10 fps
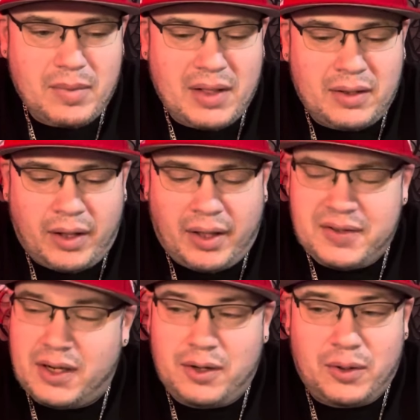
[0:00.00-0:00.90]
And like I
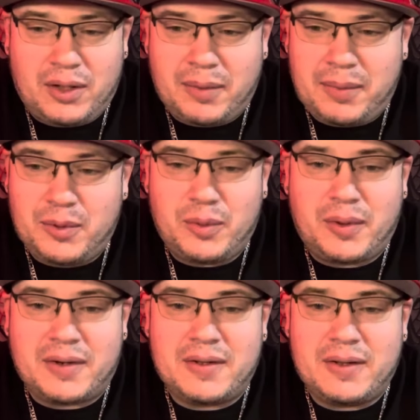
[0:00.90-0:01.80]
said, I know a lot of people don't
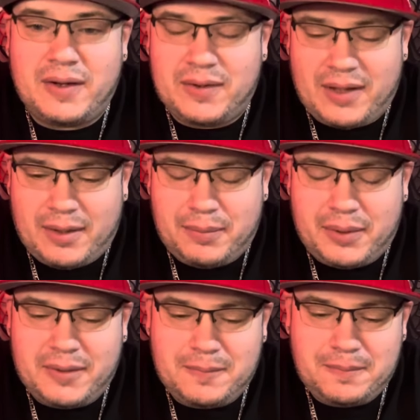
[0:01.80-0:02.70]
want to hear that, but